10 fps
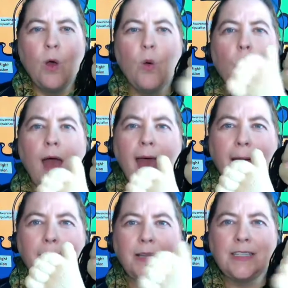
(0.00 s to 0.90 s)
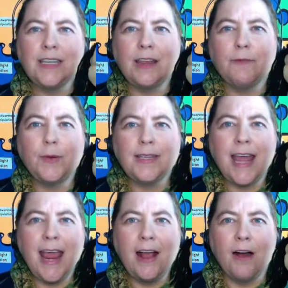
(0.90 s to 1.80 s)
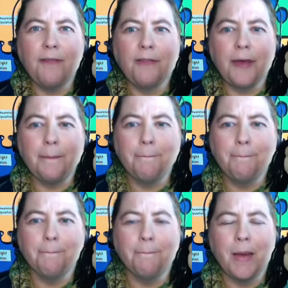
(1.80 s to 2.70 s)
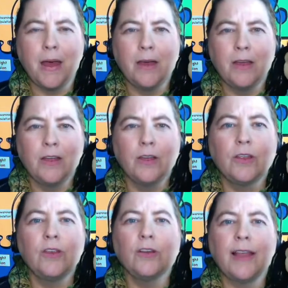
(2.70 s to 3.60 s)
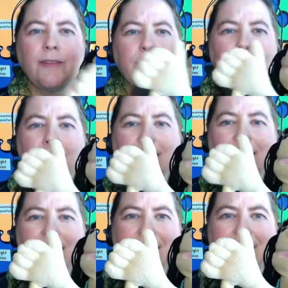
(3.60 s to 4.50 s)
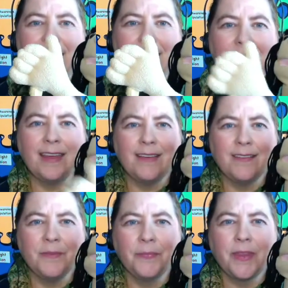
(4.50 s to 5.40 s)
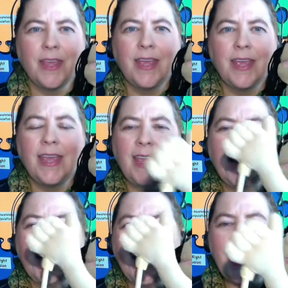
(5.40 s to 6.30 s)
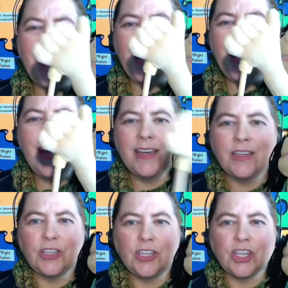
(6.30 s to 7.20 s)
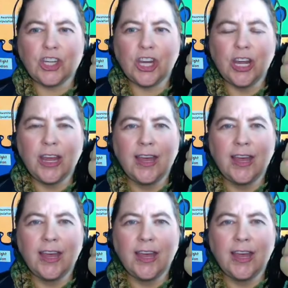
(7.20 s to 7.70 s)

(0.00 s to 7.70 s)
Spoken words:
what happens if we take off the You're left with I. In itch,